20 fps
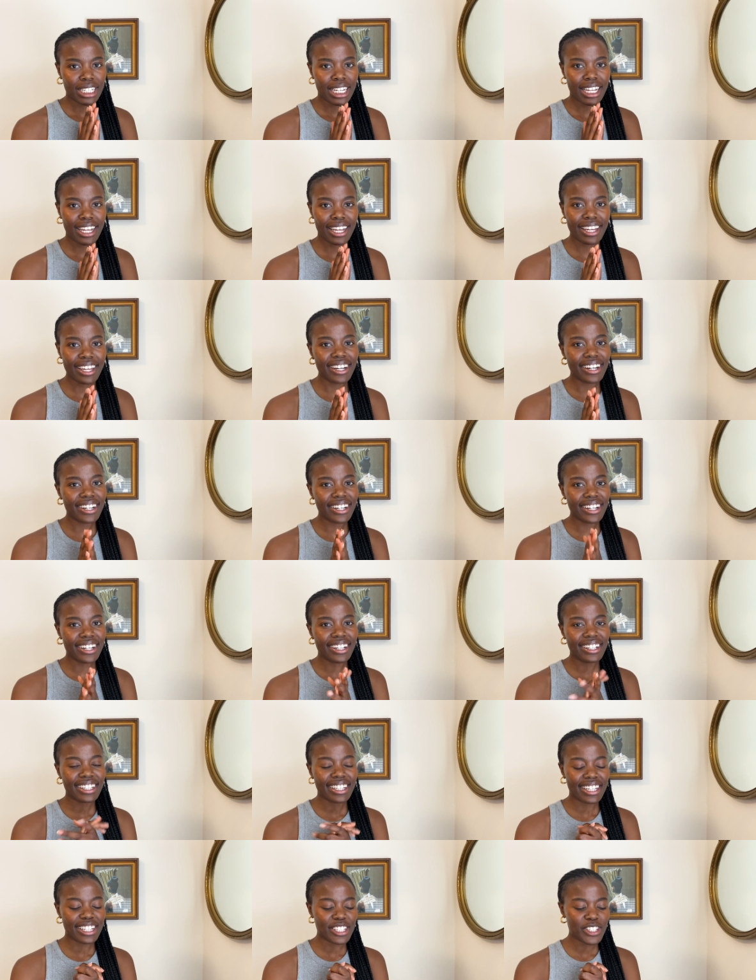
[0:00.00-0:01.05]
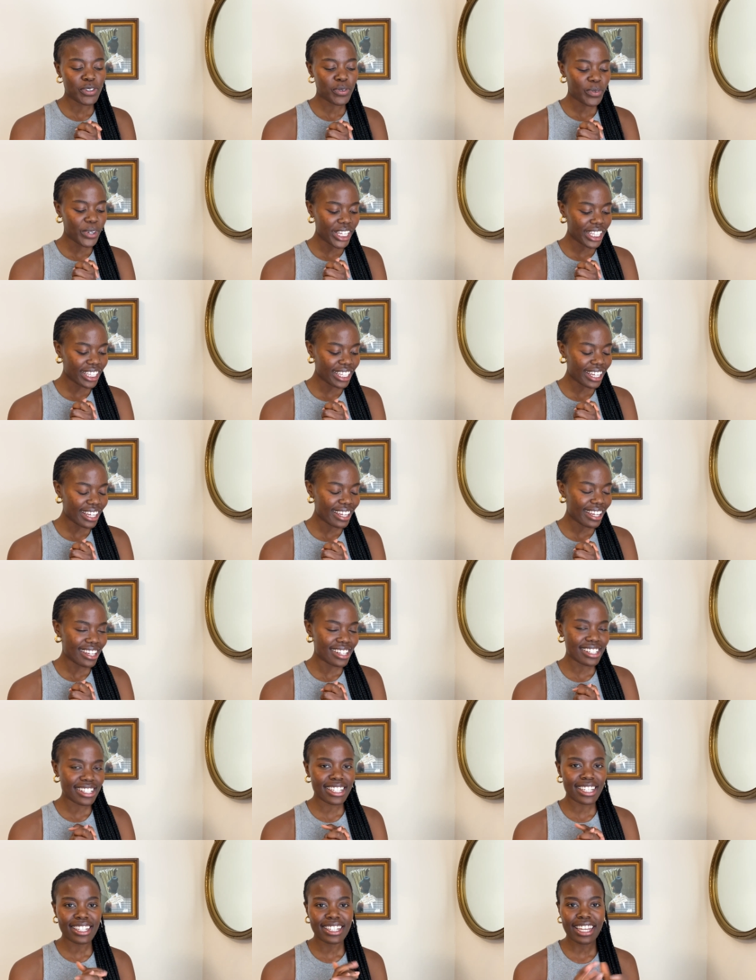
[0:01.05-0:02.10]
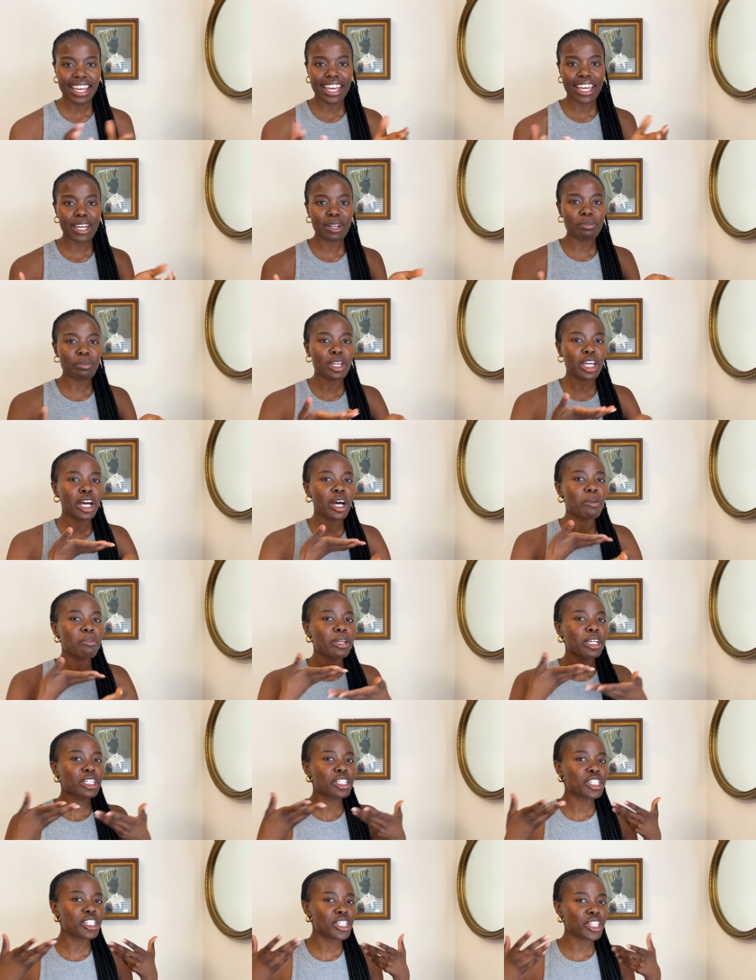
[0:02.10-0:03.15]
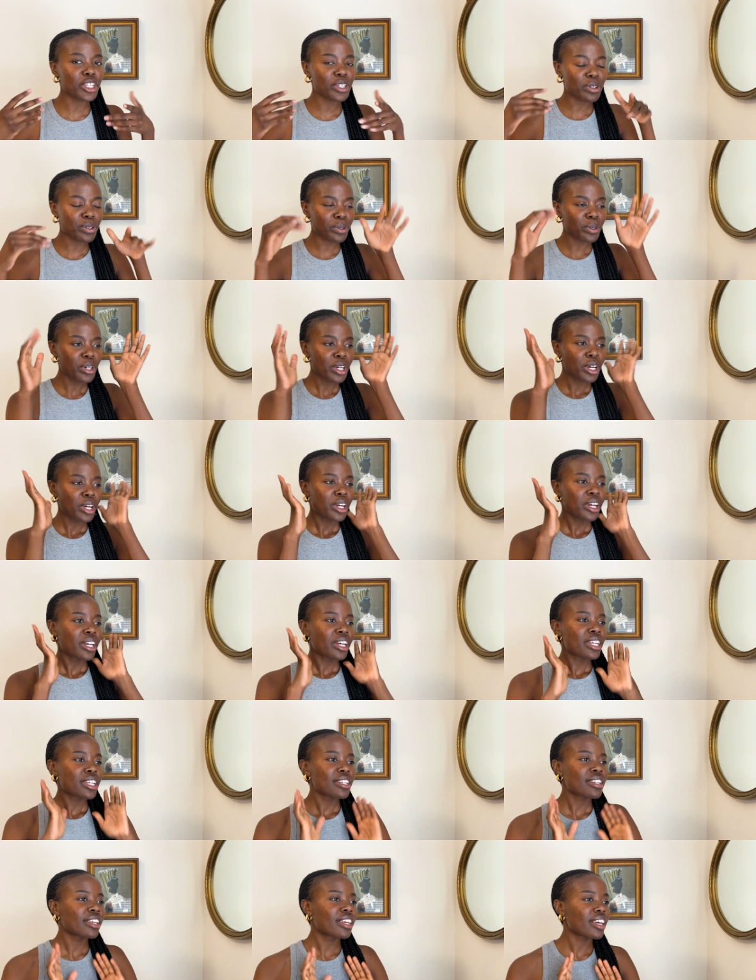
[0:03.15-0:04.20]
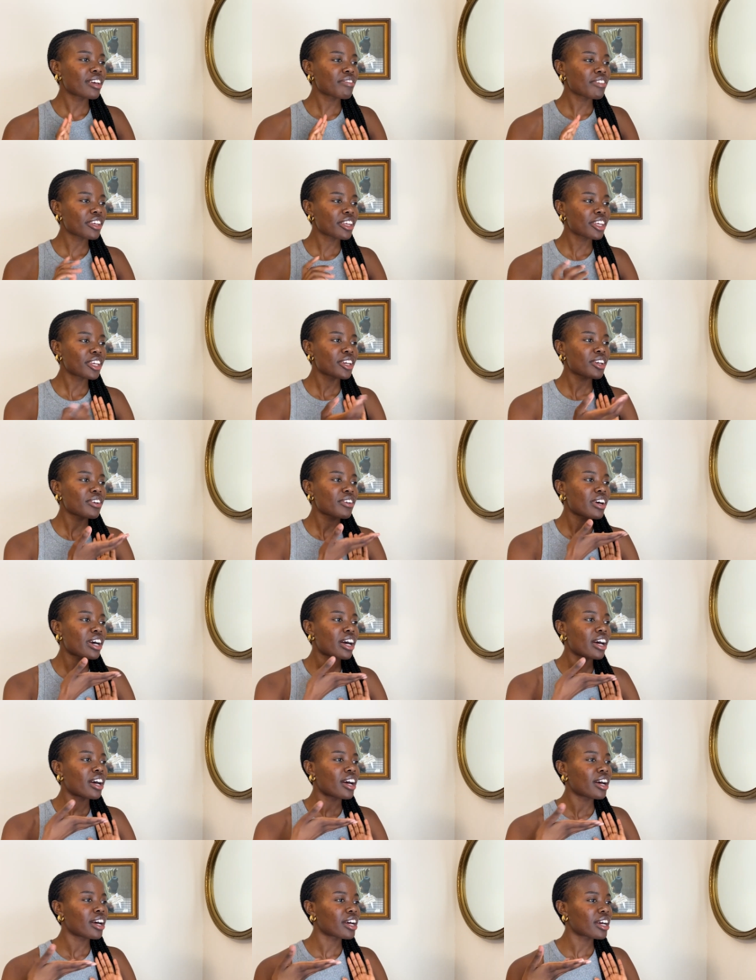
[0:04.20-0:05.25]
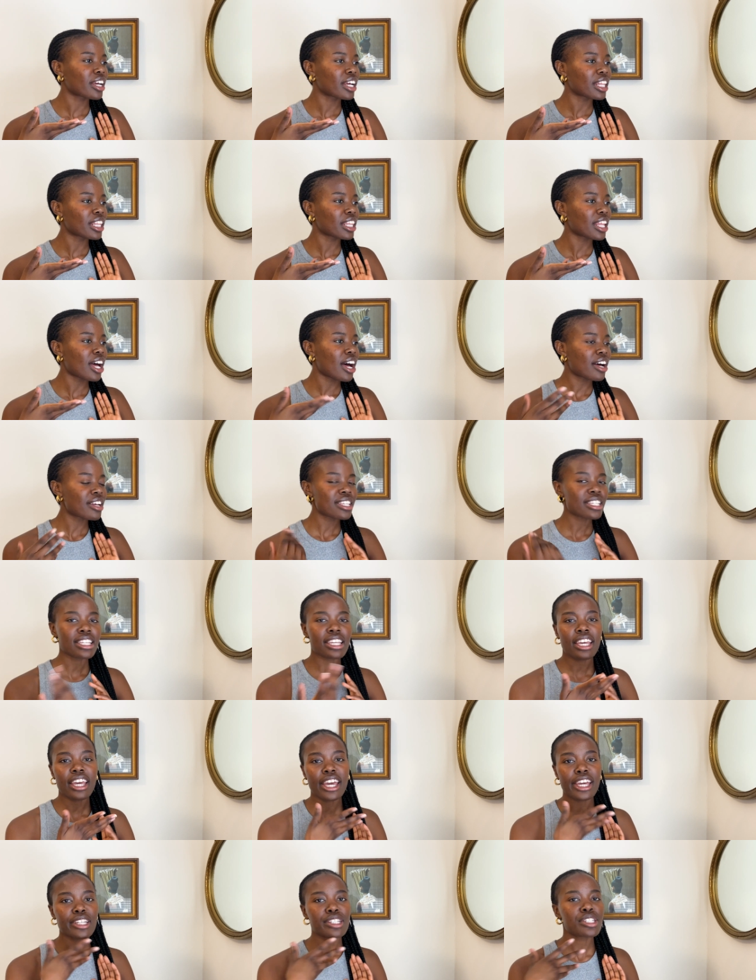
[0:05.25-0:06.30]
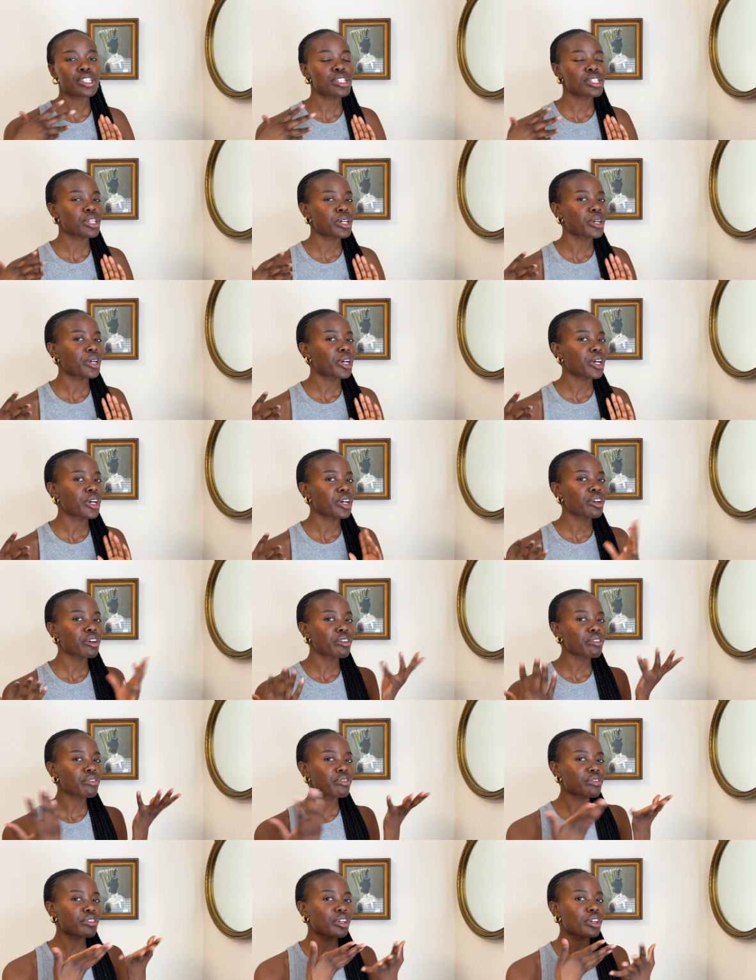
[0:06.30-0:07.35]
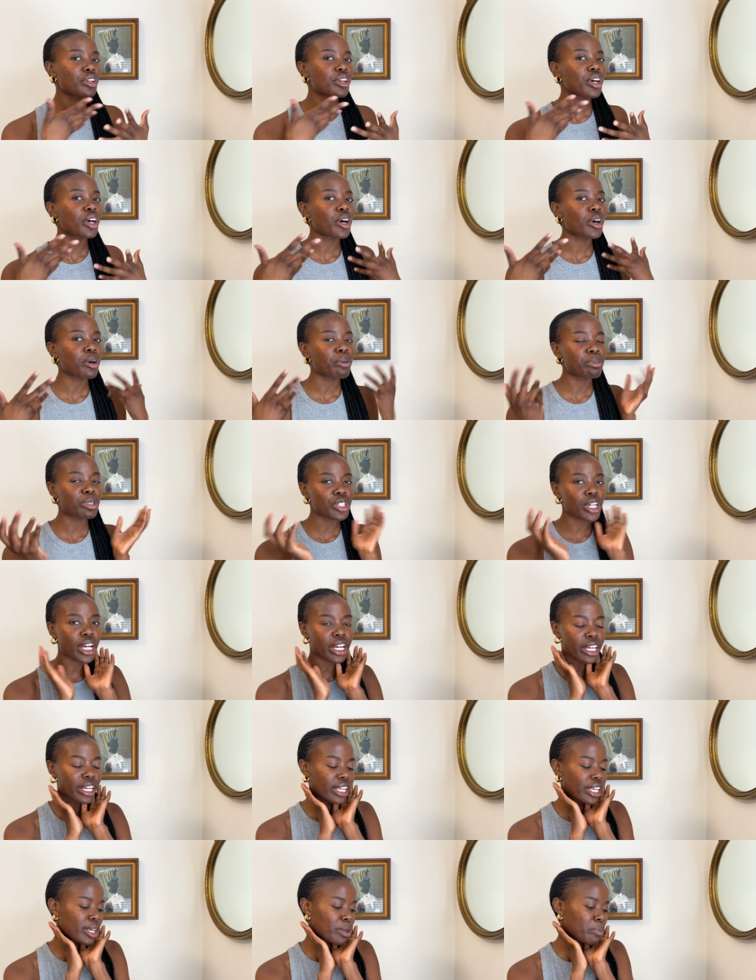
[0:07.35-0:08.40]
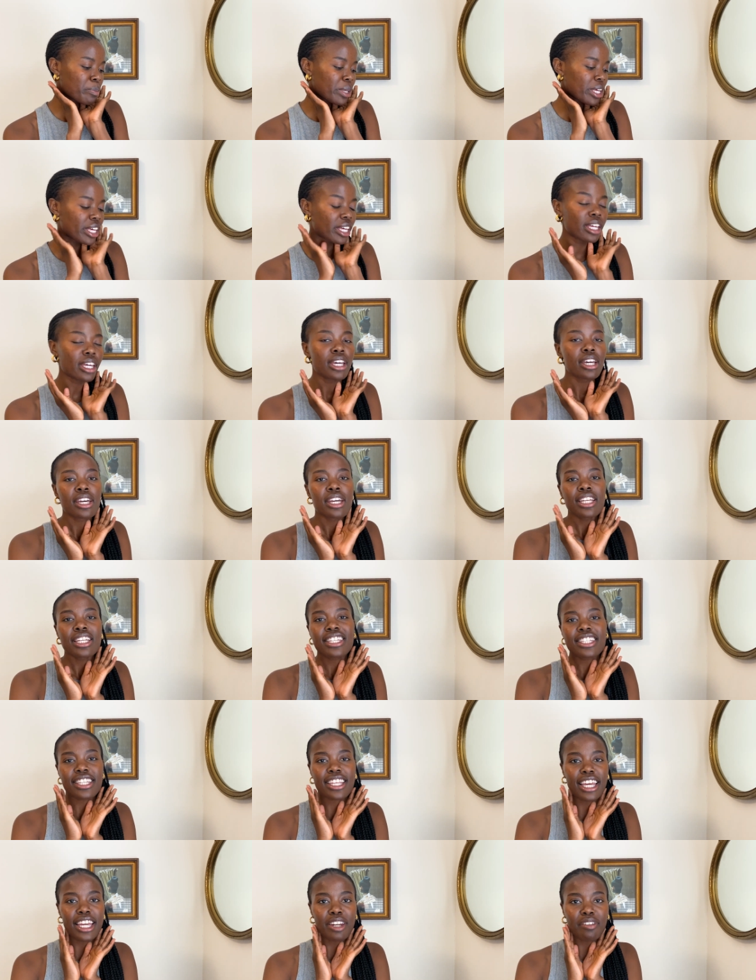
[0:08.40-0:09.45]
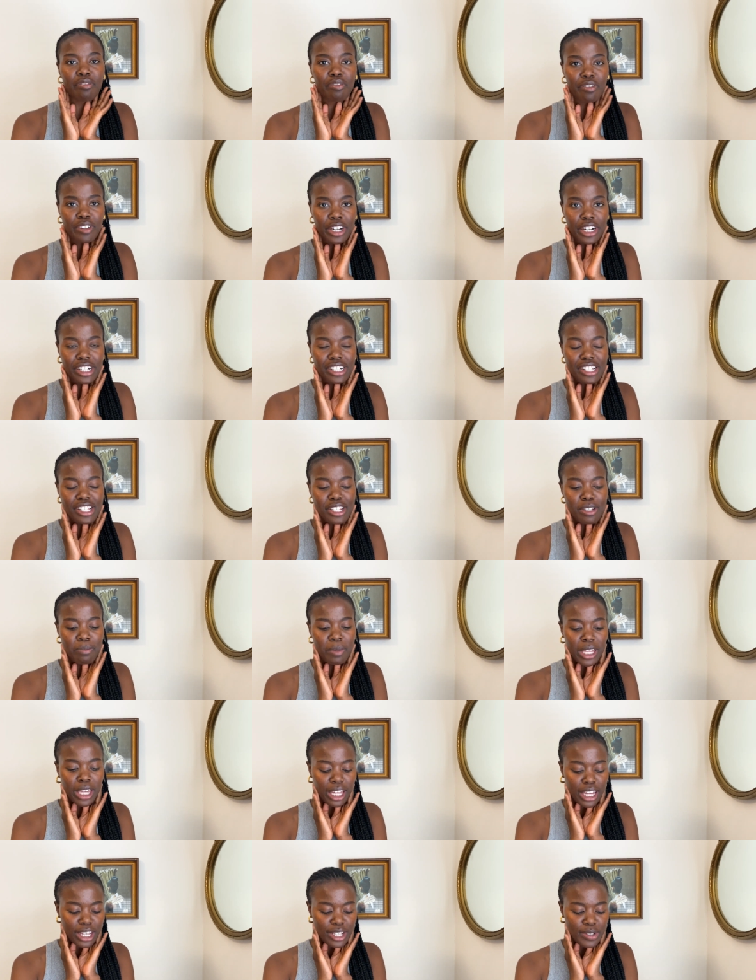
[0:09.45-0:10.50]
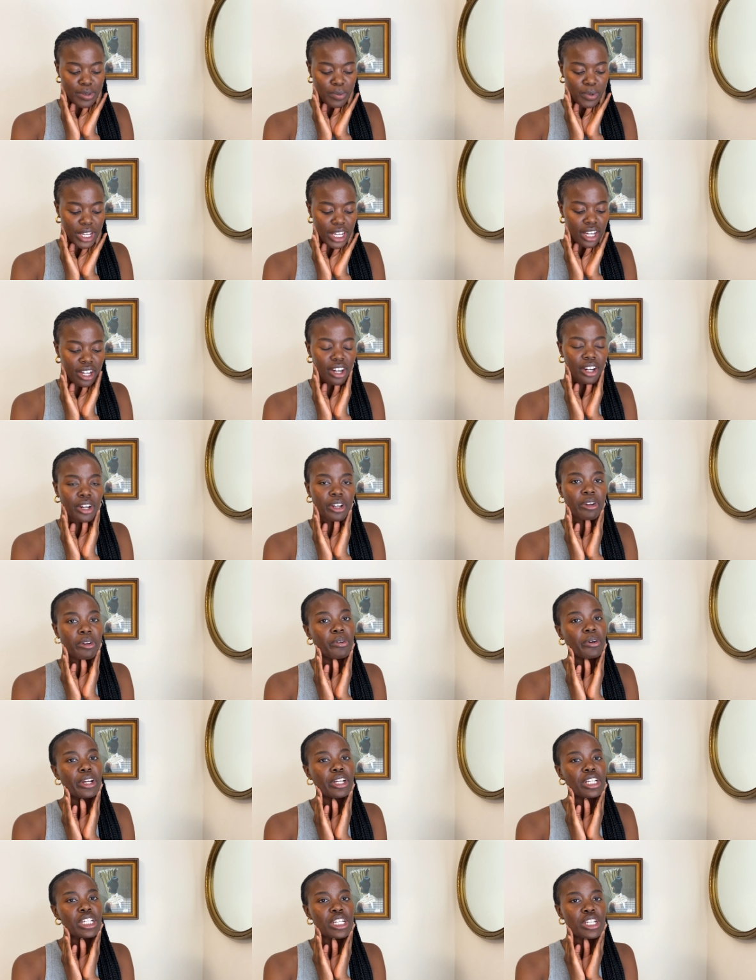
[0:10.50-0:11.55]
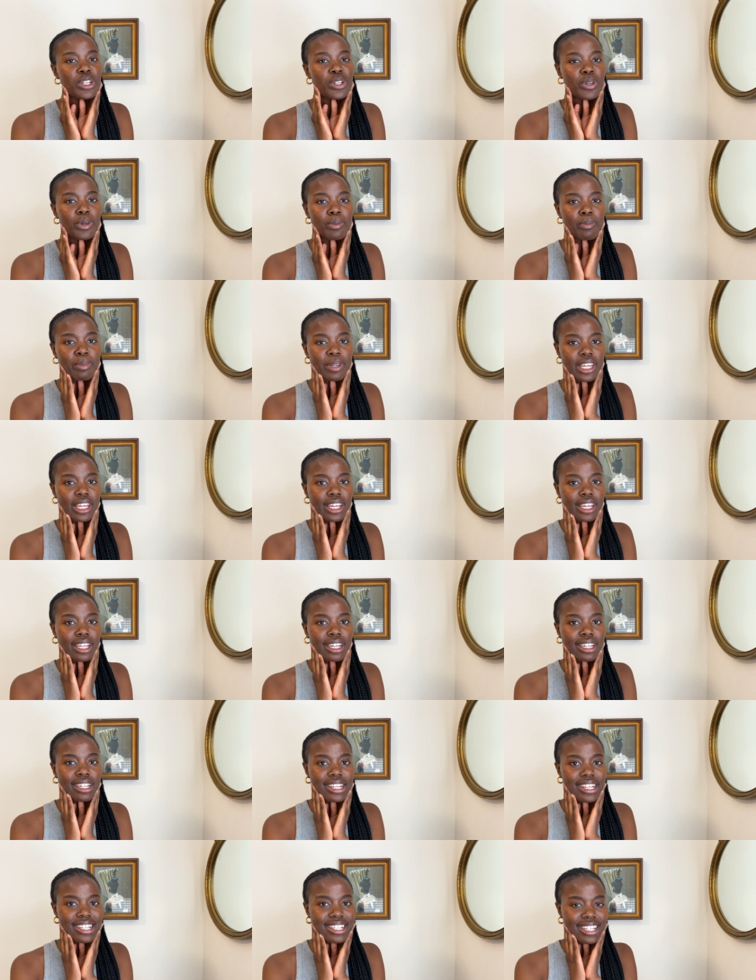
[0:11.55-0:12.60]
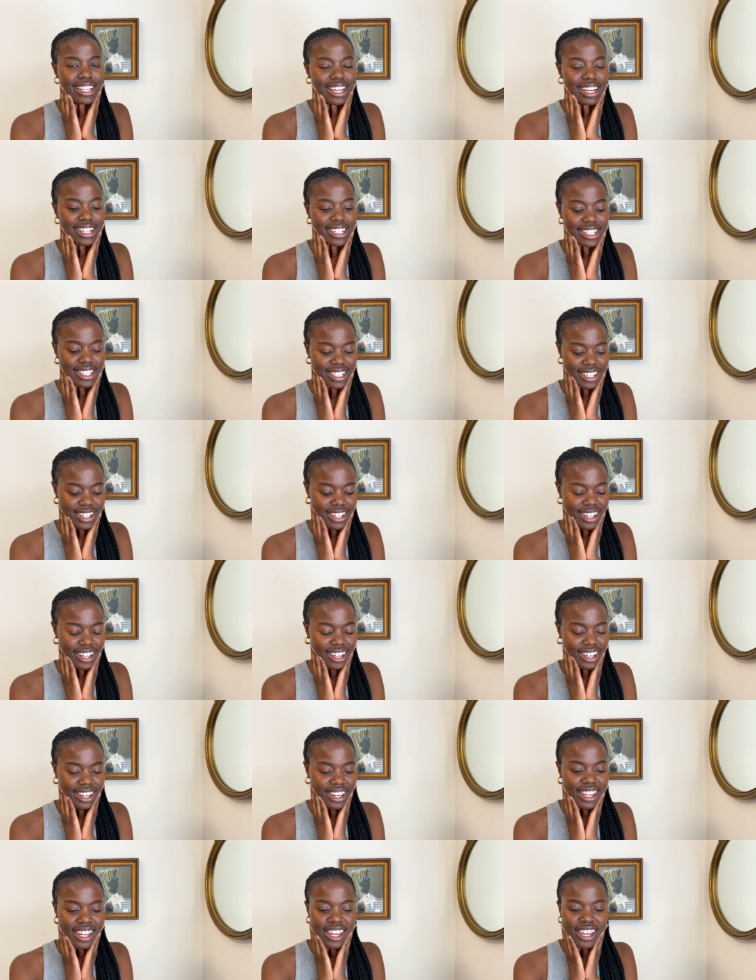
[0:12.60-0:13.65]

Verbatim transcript: Hey y'all, it's Wila and today I'm coming to you, giving you a Glossier serve. You know, I'm trying to keep it skin first because we are going to be discussing,